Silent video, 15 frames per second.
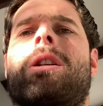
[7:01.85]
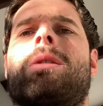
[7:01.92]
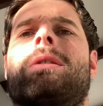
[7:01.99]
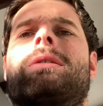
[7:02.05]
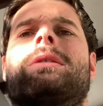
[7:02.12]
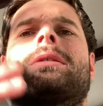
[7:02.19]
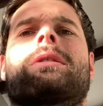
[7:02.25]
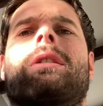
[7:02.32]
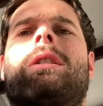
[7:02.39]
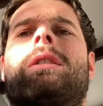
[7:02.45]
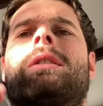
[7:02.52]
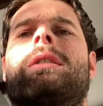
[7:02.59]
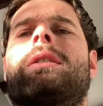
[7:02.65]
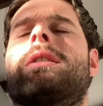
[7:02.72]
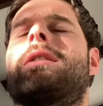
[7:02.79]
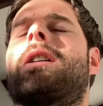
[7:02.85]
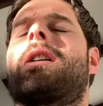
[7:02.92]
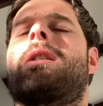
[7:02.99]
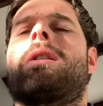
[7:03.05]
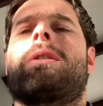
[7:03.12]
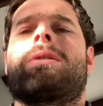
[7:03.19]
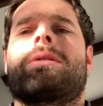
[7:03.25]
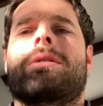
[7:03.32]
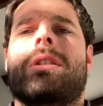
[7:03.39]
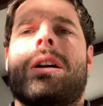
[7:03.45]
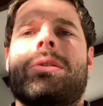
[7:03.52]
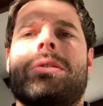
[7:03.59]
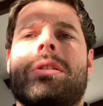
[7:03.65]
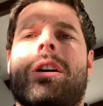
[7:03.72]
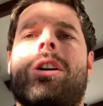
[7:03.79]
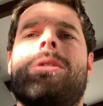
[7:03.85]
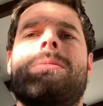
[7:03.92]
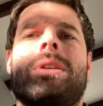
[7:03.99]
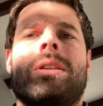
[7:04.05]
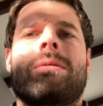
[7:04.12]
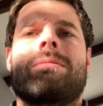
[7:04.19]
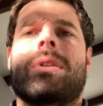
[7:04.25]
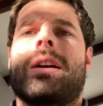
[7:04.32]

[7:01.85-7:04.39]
had just gone. I was coping.